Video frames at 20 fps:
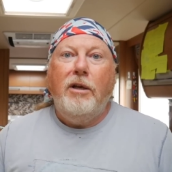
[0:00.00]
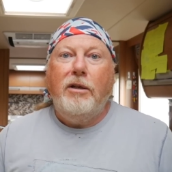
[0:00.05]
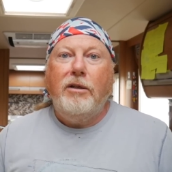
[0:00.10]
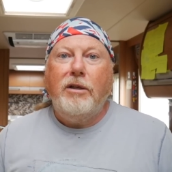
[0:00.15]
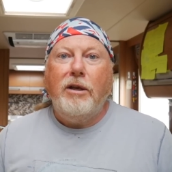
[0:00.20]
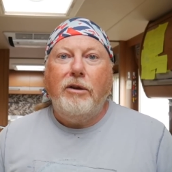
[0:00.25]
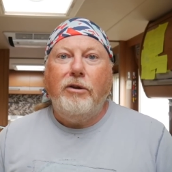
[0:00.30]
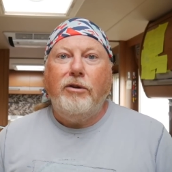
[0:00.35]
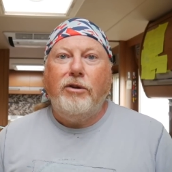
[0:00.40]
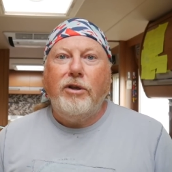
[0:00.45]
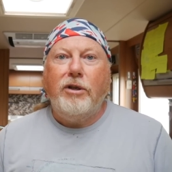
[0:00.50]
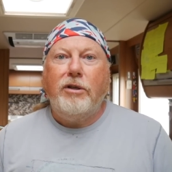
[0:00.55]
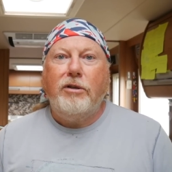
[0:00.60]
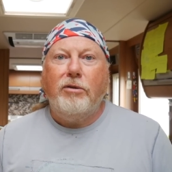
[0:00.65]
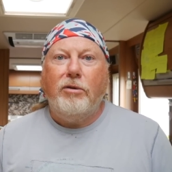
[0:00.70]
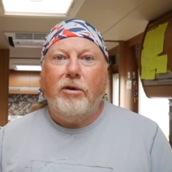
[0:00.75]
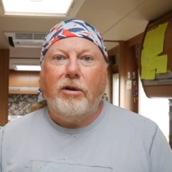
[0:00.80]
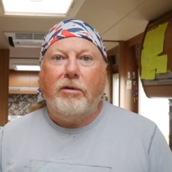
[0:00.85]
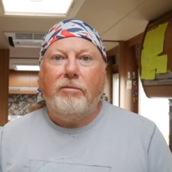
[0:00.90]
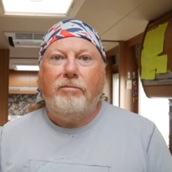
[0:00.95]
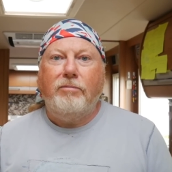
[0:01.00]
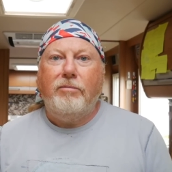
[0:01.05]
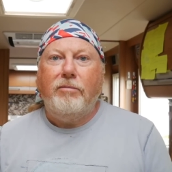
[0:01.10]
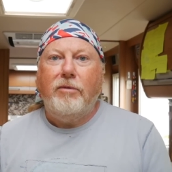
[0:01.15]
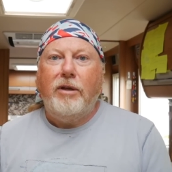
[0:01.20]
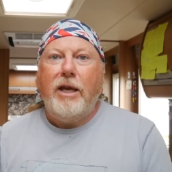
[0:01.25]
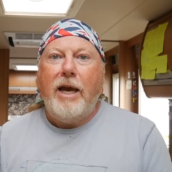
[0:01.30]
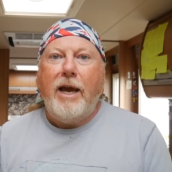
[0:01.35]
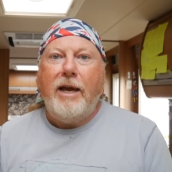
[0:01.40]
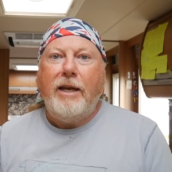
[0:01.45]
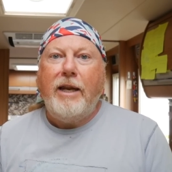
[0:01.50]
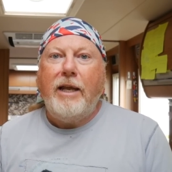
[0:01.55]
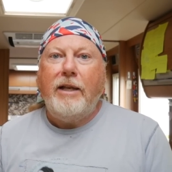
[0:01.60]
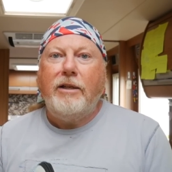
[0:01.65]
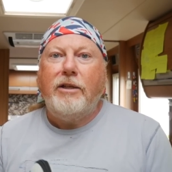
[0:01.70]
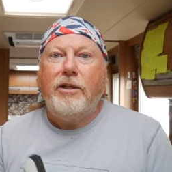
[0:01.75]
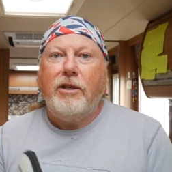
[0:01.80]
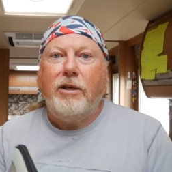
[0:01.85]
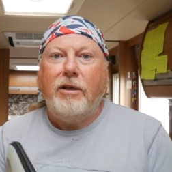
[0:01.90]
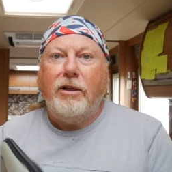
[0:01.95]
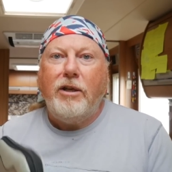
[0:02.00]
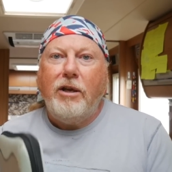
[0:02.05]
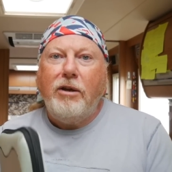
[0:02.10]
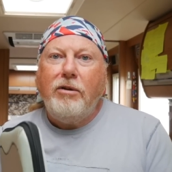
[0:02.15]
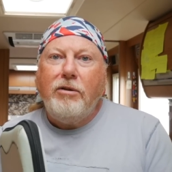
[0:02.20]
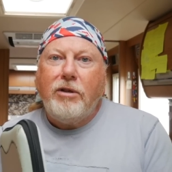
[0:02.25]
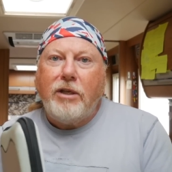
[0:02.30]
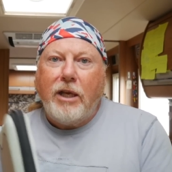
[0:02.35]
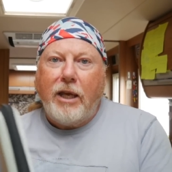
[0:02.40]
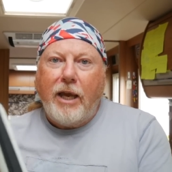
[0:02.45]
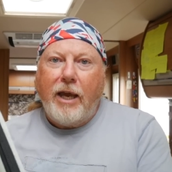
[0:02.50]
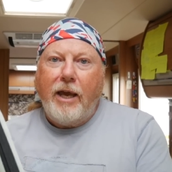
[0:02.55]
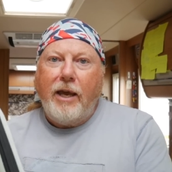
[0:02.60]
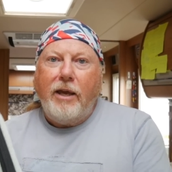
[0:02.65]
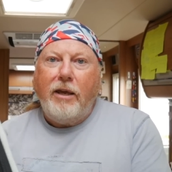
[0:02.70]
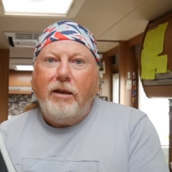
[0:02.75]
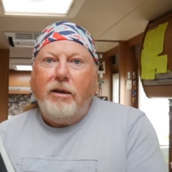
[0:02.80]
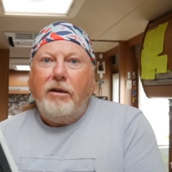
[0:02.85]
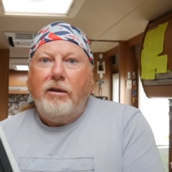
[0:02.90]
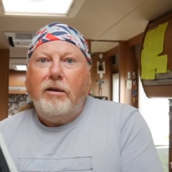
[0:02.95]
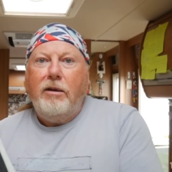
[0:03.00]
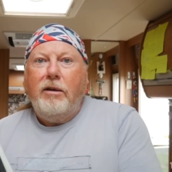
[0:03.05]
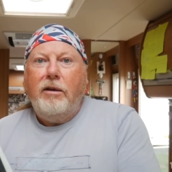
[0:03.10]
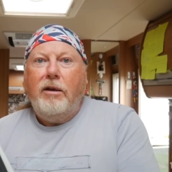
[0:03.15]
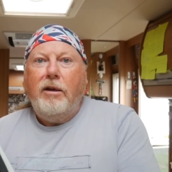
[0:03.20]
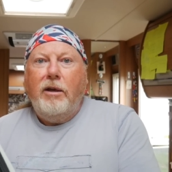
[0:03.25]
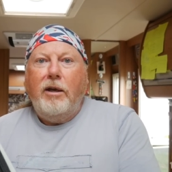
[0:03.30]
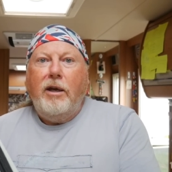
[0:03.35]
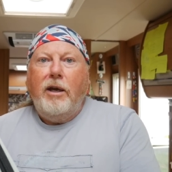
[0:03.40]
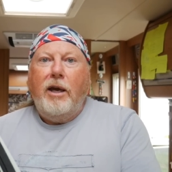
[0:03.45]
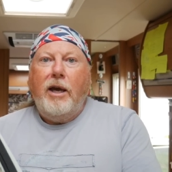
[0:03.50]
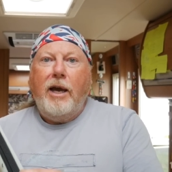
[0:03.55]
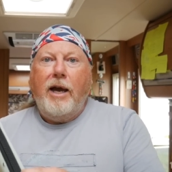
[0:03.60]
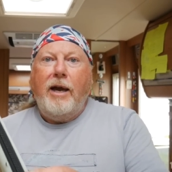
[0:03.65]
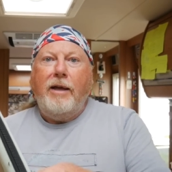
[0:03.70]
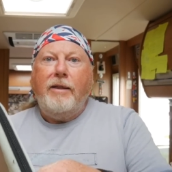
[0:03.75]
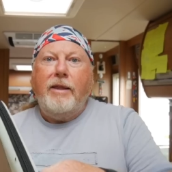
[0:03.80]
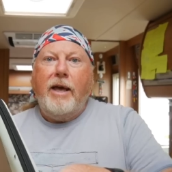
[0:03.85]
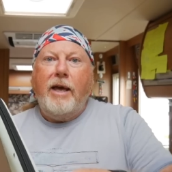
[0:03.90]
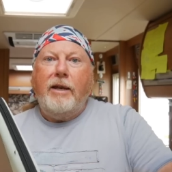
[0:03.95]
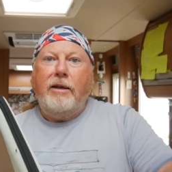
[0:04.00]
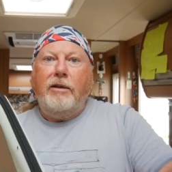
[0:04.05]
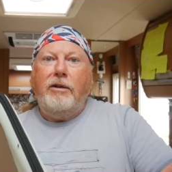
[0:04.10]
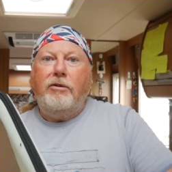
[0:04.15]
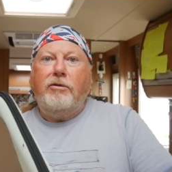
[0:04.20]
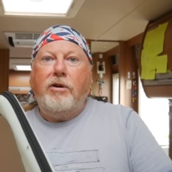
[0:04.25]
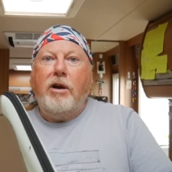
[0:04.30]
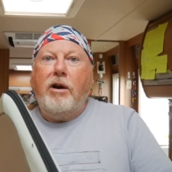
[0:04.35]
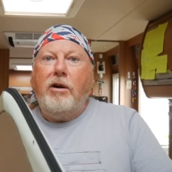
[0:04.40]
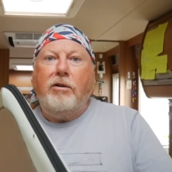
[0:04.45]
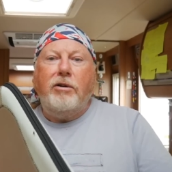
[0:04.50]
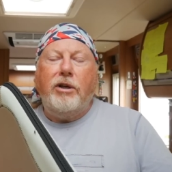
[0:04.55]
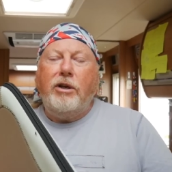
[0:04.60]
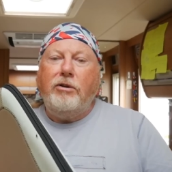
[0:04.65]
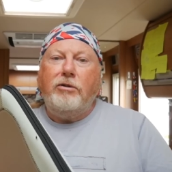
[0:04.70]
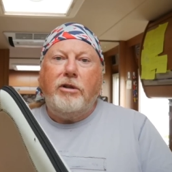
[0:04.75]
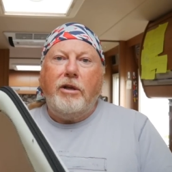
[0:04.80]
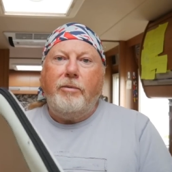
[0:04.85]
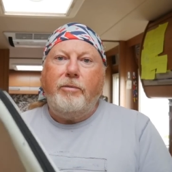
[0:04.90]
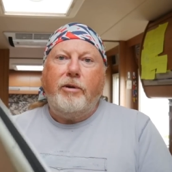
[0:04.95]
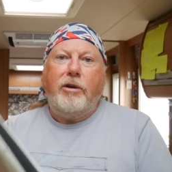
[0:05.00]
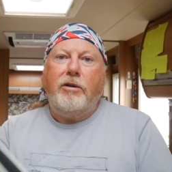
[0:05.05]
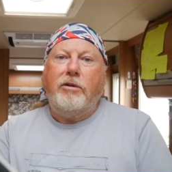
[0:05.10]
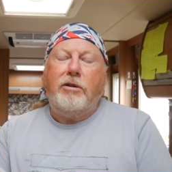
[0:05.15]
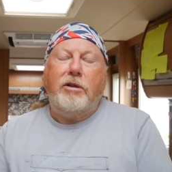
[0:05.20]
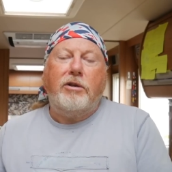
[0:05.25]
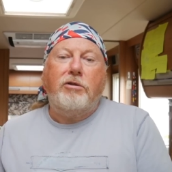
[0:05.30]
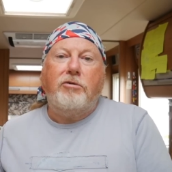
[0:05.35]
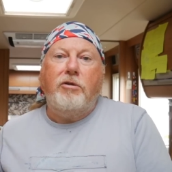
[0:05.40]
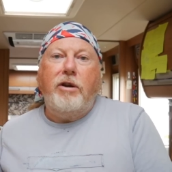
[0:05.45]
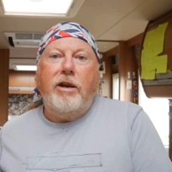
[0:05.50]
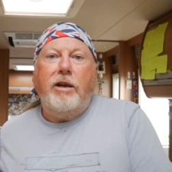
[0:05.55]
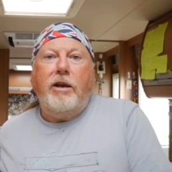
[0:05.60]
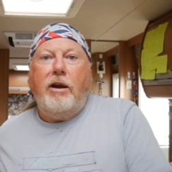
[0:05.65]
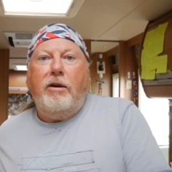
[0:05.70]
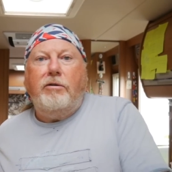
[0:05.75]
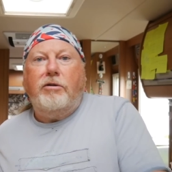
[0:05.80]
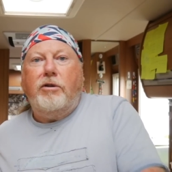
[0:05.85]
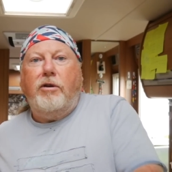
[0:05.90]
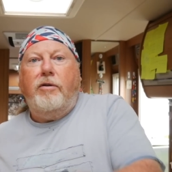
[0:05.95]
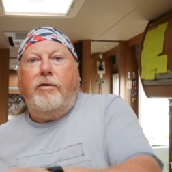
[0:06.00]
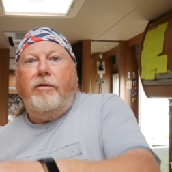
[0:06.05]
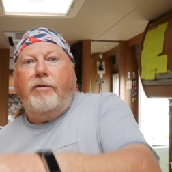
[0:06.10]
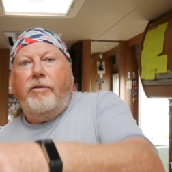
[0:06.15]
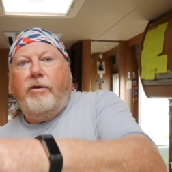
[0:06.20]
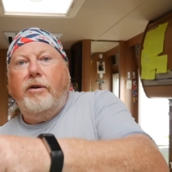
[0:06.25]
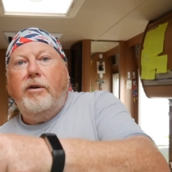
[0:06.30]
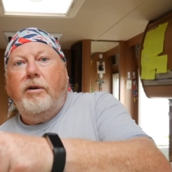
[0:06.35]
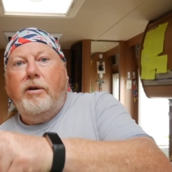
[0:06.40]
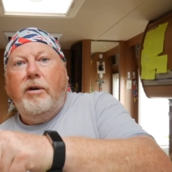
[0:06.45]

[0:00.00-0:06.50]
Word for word: So you're just sort of getting into using it and then you can't use it because the screen goes off.